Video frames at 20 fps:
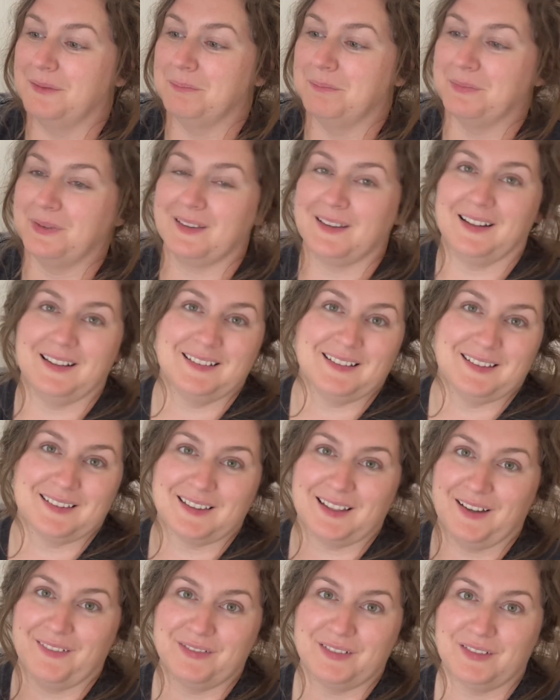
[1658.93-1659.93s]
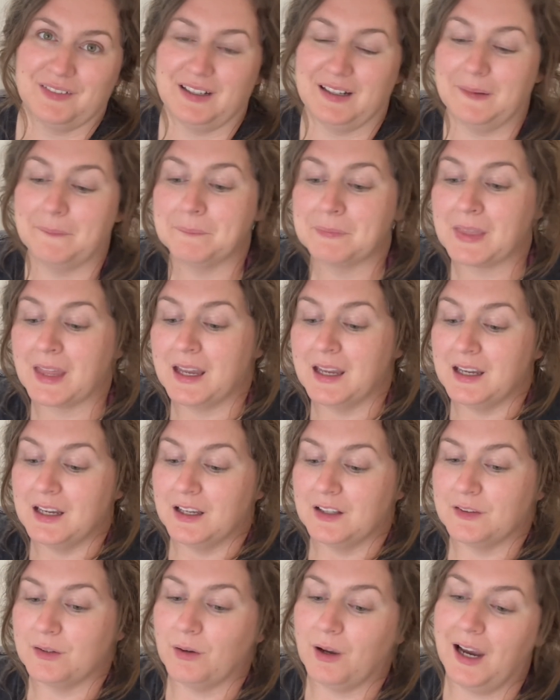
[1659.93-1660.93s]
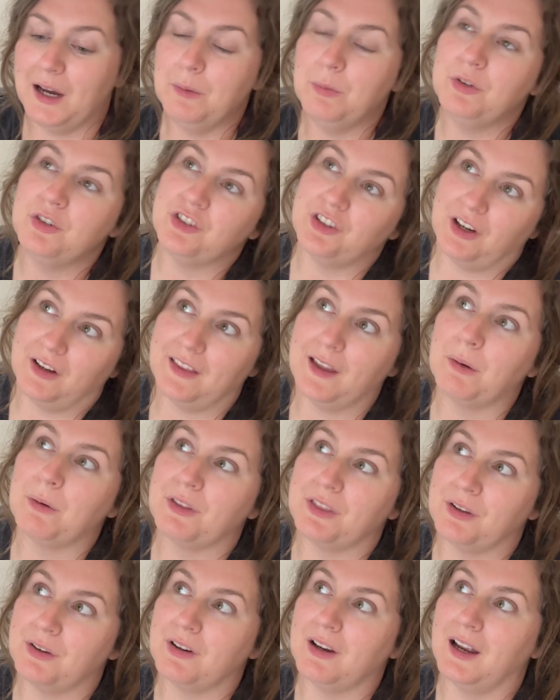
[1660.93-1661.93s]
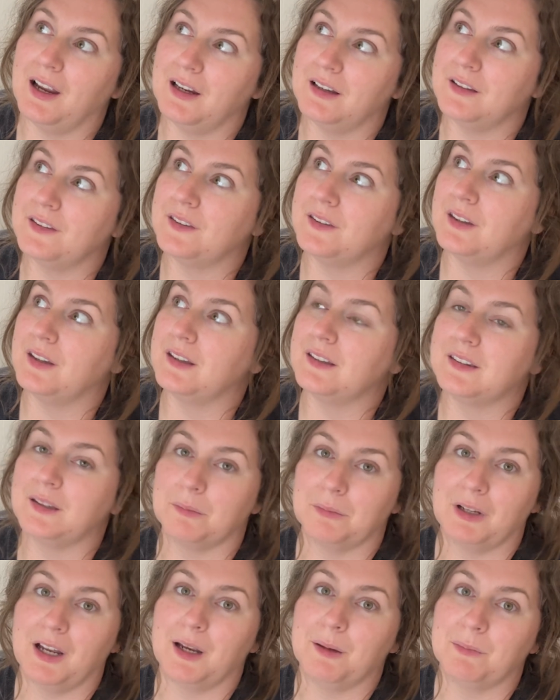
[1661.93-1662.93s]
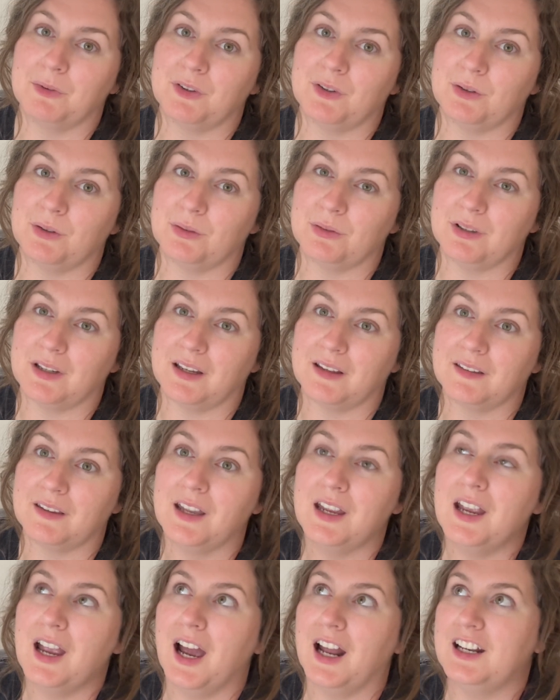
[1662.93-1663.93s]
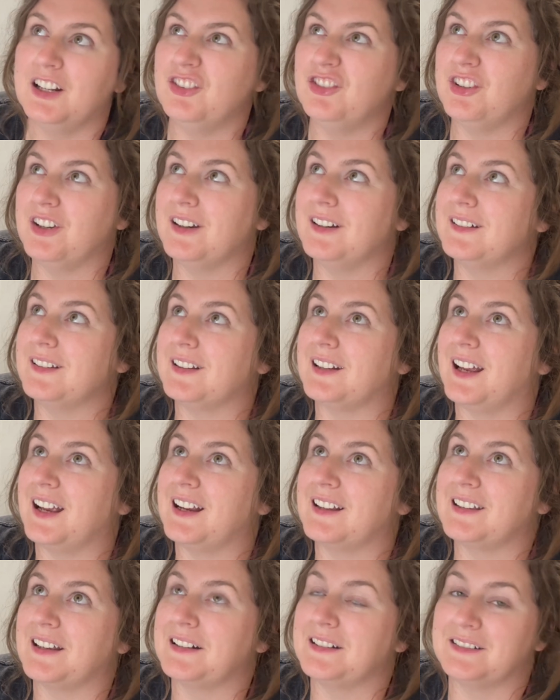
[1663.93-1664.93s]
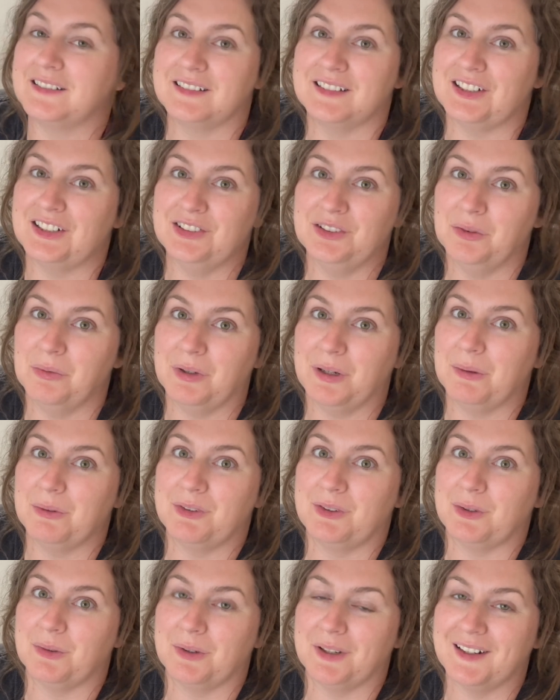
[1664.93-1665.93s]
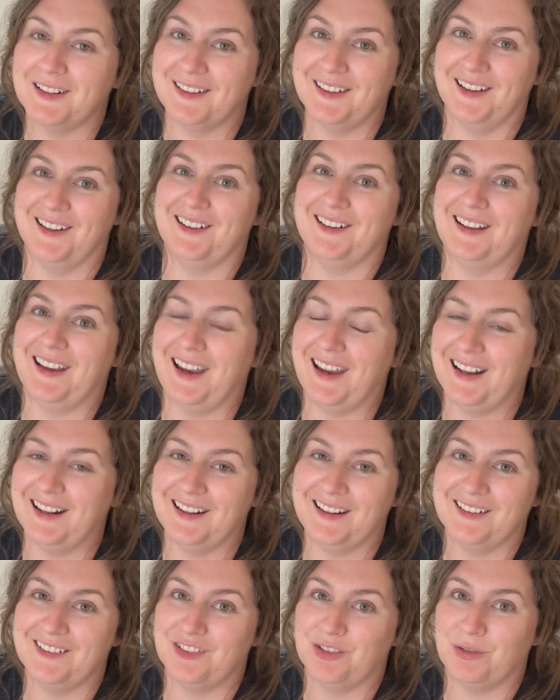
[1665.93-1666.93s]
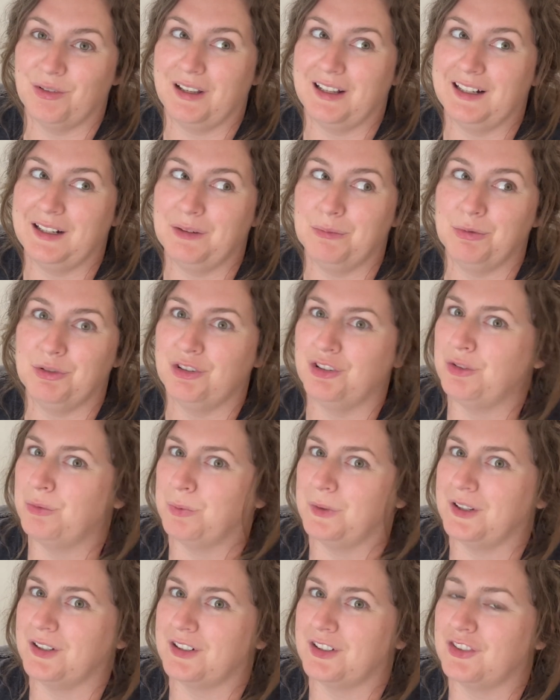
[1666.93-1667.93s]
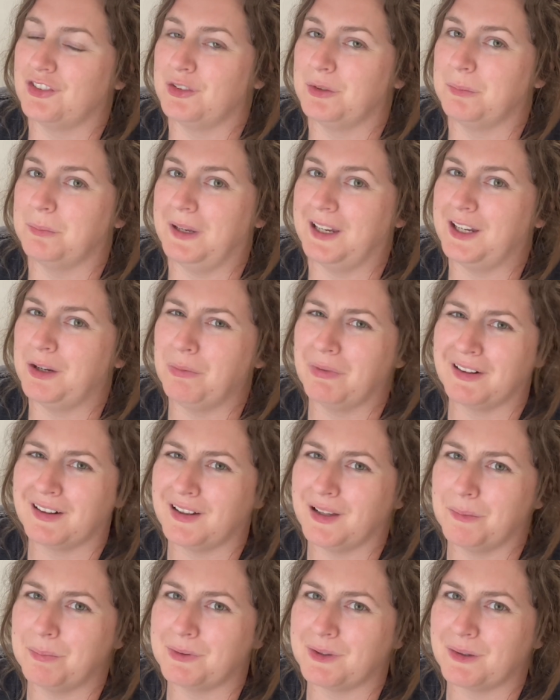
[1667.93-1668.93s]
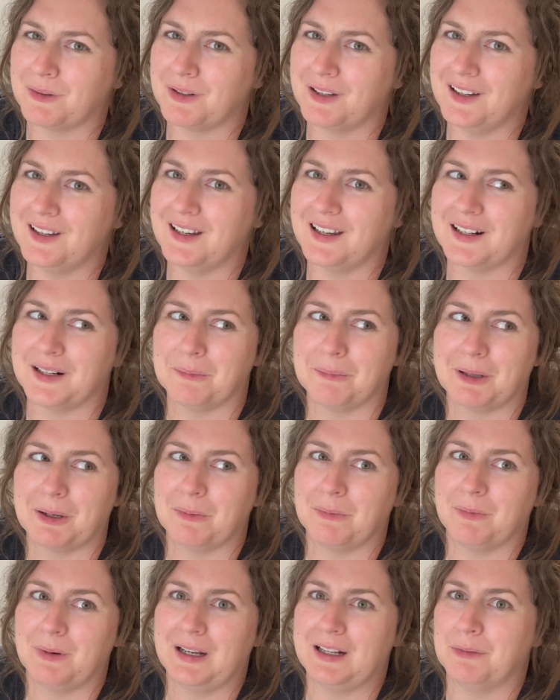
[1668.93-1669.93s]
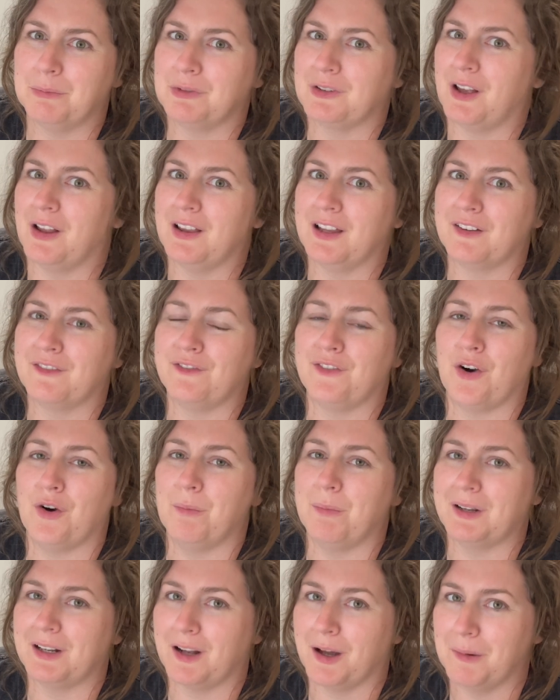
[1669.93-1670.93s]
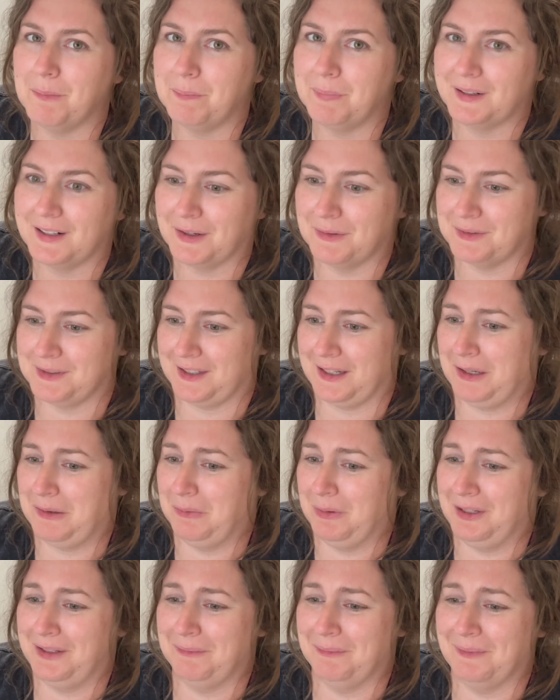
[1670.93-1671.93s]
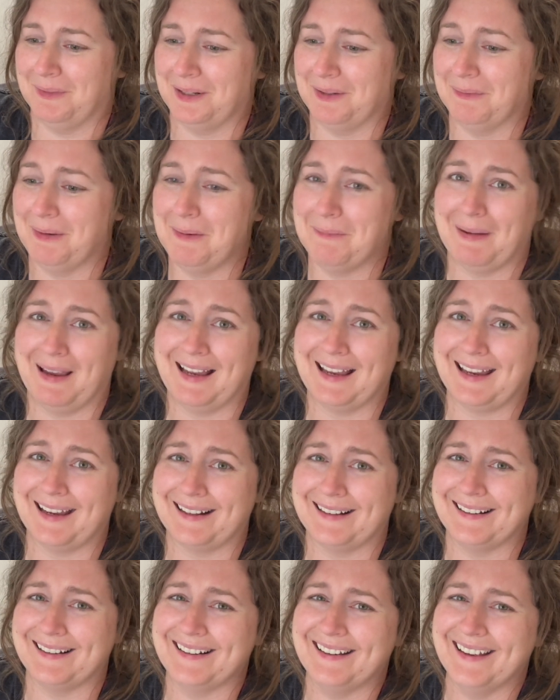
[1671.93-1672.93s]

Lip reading: slices left of it. So I will share that with you guys sometime soon because I didn't share it today because I didn't know what I was doing. And it was just weird because you make it with club soda and I'm like, and it was all like foaming up and I was like, what am I making?